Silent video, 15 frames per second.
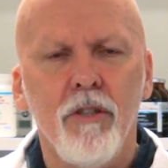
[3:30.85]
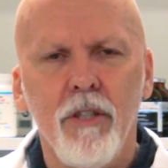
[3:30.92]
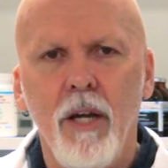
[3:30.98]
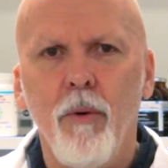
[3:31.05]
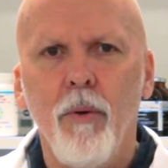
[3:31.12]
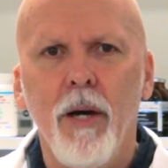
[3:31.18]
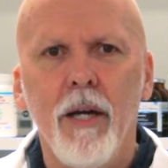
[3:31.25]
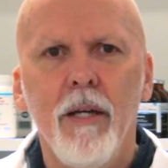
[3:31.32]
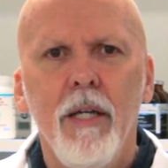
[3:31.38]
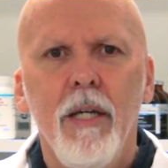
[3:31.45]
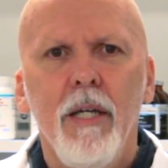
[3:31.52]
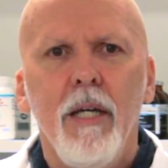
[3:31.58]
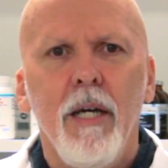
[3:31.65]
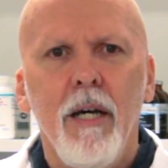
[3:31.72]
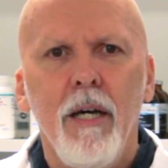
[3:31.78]
So
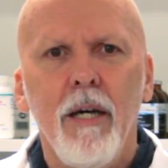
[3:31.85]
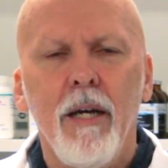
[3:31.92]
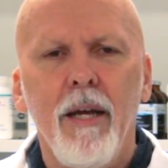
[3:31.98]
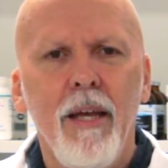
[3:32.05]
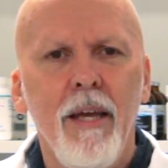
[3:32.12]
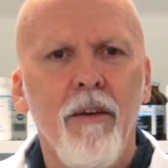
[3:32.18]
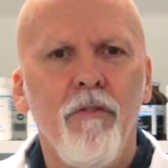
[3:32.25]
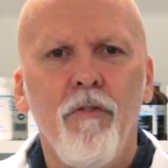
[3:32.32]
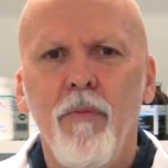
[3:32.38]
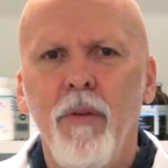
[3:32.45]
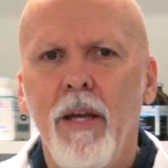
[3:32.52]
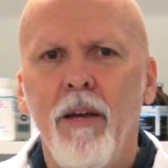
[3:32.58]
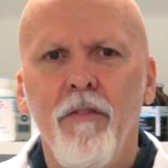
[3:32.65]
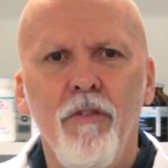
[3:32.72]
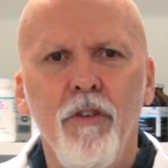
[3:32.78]

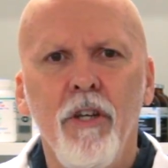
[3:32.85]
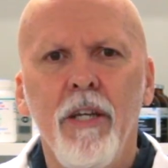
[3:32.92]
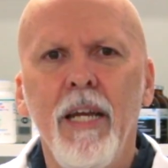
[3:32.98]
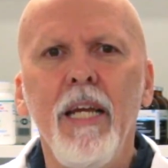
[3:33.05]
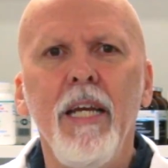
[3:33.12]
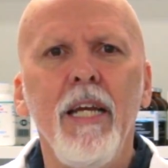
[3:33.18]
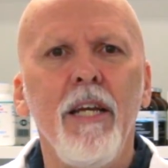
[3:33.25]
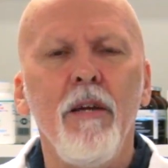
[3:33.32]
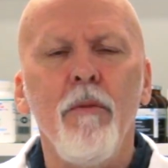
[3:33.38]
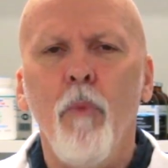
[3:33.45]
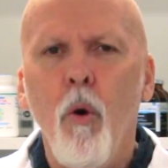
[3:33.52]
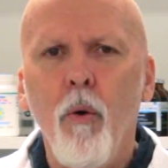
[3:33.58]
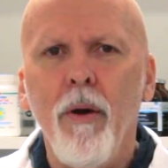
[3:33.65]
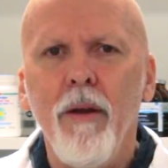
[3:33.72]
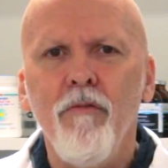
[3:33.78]
if you need any
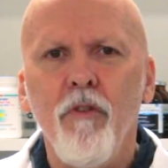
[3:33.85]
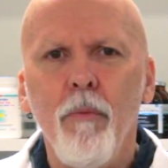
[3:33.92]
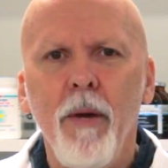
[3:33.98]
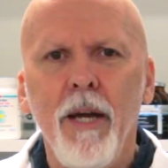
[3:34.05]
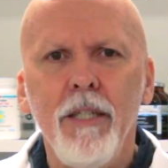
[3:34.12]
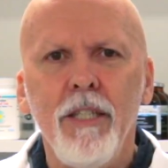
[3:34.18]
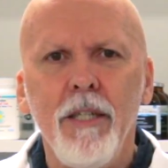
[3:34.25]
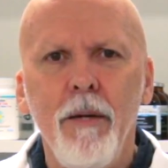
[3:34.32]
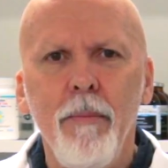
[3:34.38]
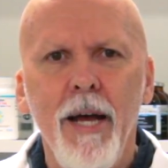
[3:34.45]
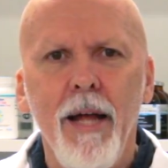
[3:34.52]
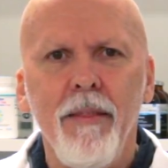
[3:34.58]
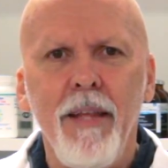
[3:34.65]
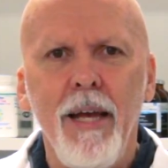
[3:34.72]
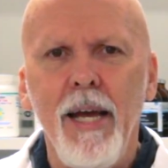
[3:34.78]
more information
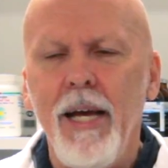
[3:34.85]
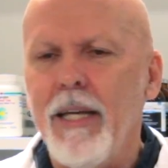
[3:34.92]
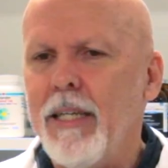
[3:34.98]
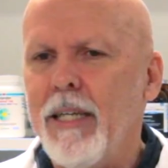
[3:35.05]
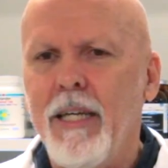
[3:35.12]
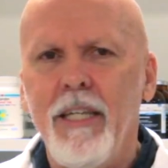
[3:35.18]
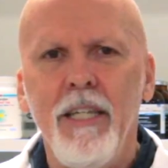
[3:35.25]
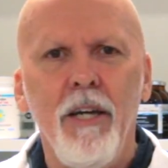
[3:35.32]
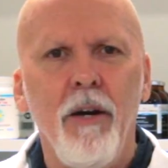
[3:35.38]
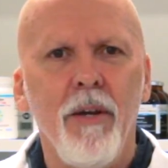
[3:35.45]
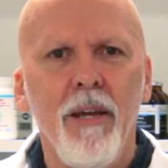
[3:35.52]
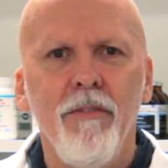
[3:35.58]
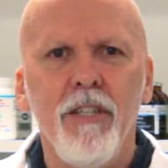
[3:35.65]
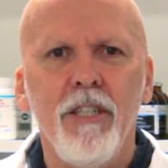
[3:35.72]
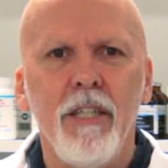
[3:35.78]
about that,
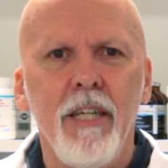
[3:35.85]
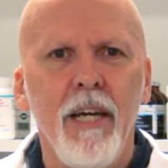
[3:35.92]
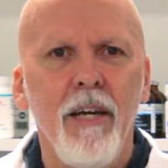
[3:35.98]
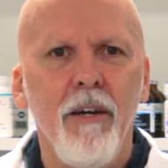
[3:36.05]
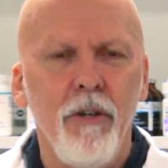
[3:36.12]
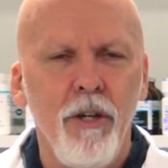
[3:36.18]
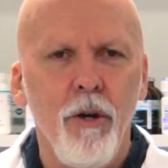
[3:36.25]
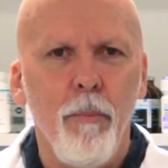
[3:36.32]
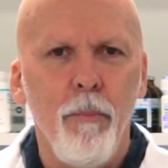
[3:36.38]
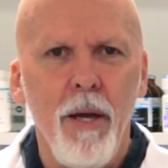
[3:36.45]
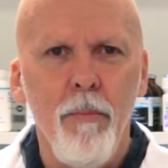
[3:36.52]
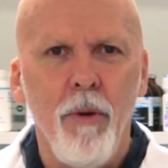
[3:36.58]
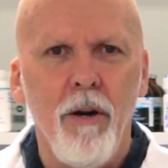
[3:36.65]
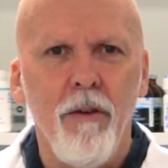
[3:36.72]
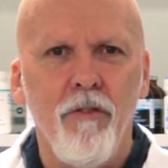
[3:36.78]
give us a yell here at
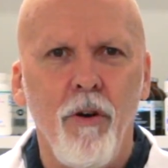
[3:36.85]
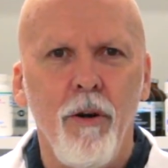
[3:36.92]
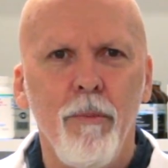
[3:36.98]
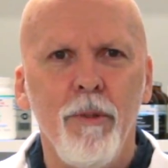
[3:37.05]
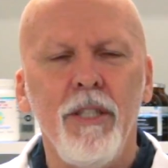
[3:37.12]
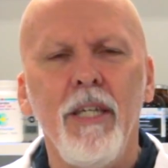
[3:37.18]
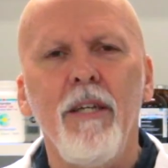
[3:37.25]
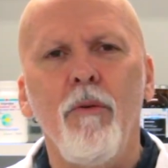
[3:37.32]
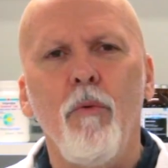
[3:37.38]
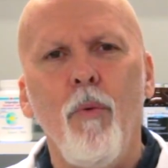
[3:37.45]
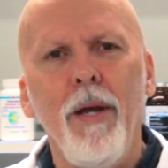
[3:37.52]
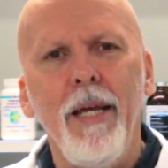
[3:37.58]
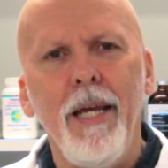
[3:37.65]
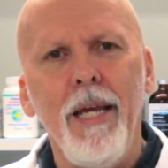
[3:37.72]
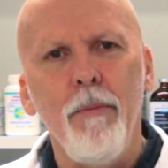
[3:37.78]
PetMart Pharmacy.
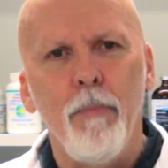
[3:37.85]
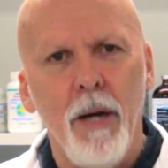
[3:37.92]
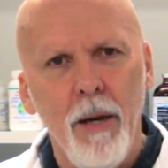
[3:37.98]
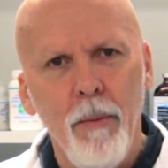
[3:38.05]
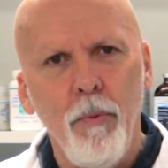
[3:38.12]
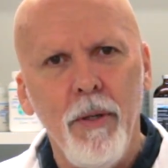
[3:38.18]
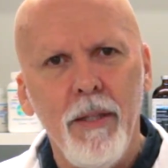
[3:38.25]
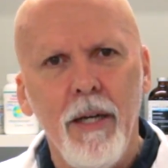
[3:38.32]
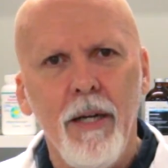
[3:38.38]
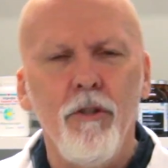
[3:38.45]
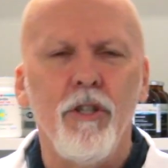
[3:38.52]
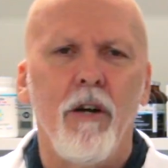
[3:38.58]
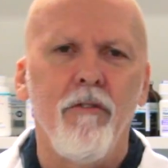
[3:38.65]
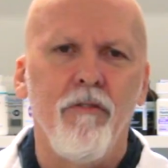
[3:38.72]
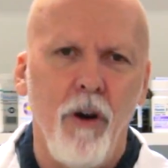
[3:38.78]
We keep up with
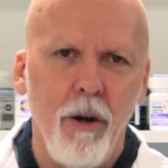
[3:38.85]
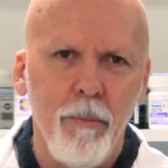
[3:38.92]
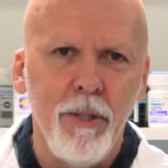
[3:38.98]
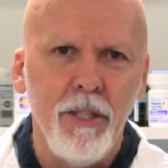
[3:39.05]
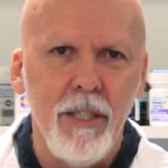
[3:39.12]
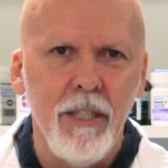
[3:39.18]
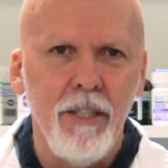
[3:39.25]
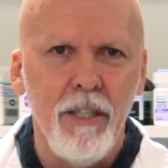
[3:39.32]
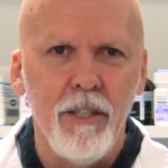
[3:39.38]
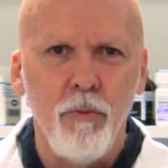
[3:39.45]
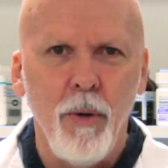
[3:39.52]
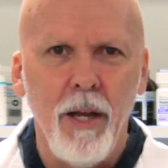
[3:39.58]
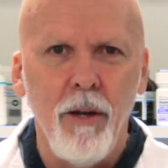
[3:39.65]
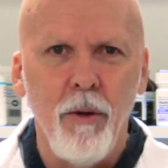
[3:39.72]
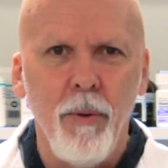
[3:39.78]
those. Our pharmacist is
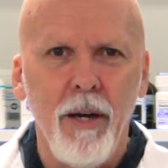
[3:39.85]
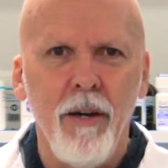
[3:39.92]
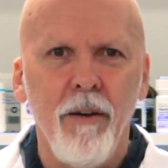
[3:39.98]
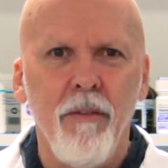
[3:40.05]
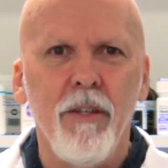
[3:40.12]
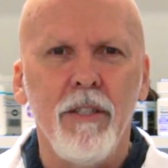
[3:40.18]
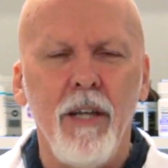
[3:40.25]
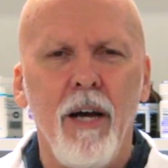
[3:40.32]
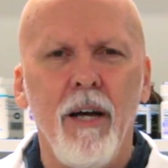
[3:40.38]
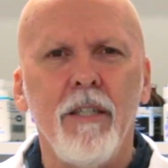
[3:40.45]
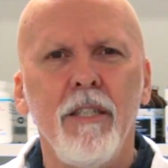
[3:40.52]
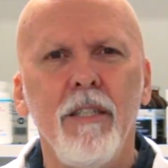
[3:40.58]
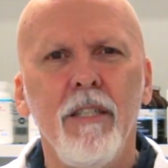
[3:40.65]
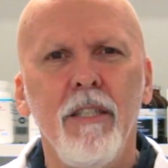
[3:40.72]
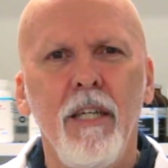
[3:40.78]
well aware of the
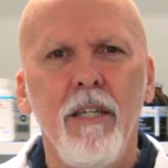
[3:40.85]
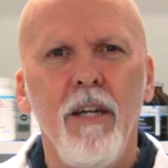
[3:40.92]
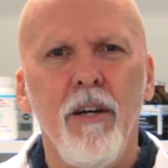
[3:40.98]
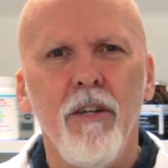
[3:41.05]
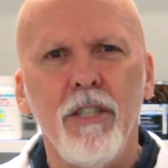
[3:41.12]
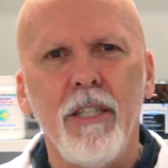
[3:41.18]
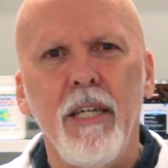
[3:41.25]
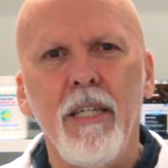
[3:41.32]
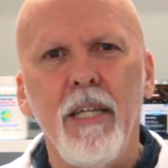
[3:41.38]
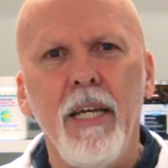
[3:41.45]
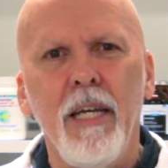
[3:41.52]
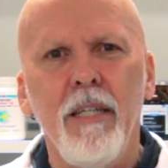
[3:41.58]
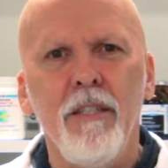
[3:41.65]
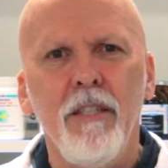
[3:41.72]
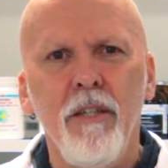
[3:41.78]
toxins that dogs can
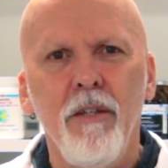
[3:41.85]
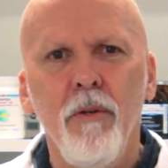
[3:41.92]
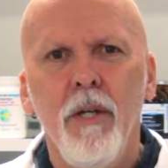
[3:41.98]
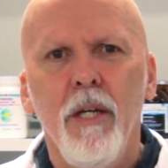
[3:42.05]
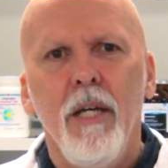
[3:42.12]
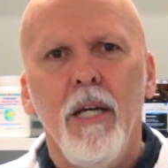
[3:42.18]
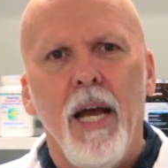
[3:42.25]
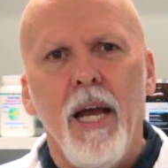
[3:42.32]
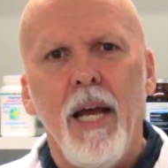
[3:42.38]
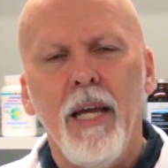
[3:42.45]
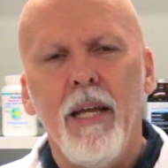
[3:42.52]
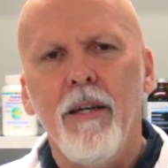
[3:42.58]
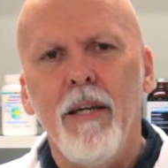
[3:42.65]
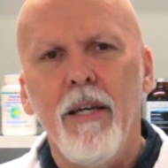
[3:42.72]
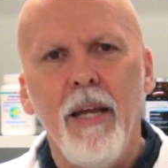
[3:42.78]
get into,
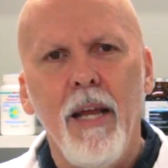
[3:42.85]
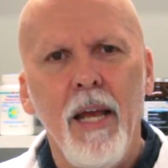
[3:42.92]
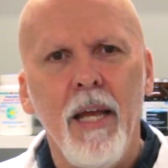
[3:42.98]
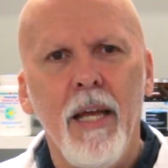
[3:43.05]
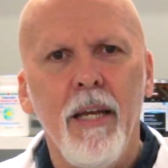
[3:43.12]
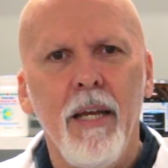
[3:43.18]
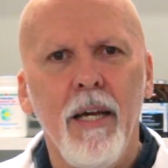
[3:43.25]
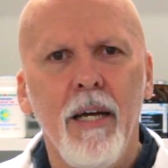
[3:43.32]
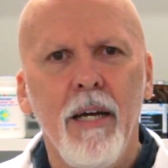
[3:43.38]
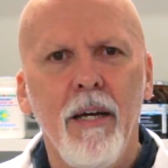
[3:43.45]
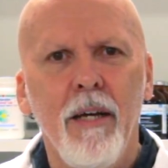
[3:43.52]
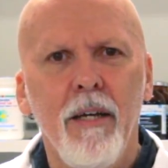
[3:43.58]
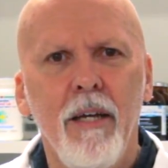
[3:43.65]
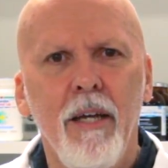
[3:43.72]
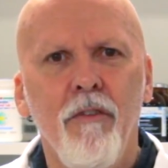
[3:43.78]
and
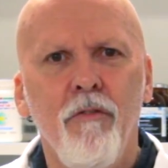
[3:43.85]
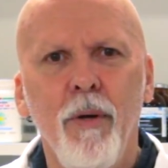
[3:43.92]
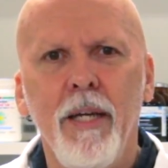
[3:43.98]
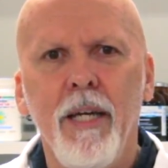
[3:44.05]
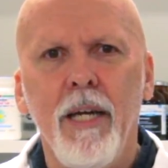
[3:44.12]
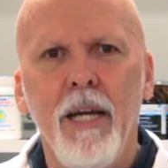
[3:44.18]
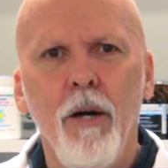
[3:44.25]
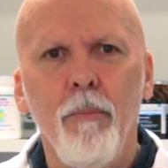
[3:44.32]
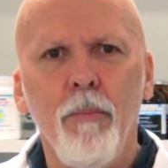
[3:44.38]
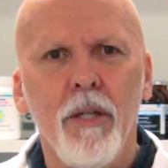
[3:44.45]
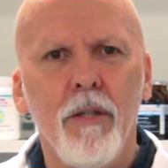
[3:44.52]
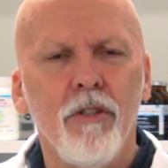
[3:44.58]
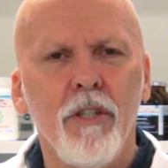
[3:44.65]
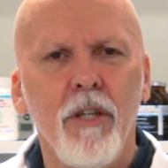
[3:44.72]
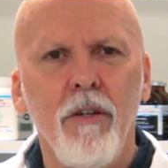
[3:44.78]
if we can help
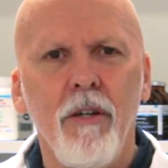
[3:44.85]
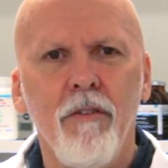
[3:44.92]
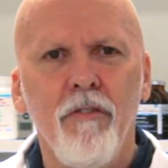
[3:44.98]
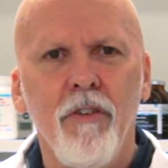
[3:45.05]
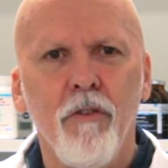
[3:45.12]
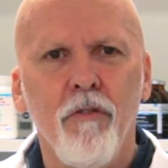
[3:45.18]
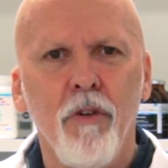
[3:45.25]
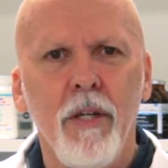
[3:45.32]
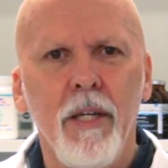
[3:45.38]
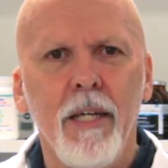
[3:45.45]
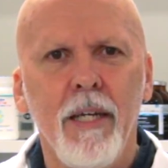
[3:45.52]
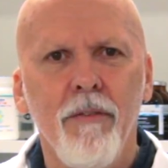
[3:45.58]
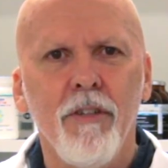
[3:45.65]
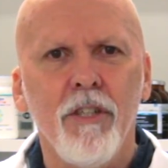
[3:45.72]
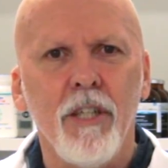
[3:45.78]
you, certainly feel free to
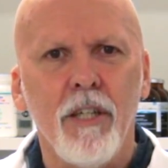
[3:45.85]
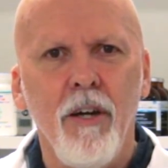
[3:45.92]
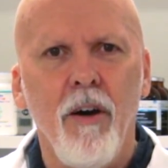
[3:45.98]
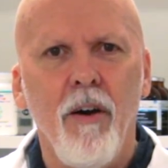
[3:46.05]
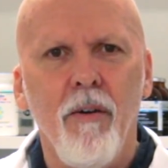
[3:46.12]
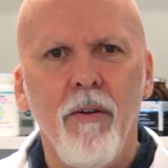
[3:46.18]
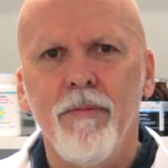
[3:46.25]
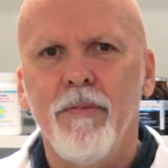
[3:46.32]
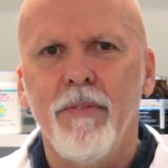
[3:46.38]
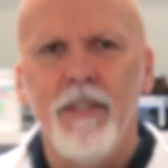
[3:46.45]
give us a call.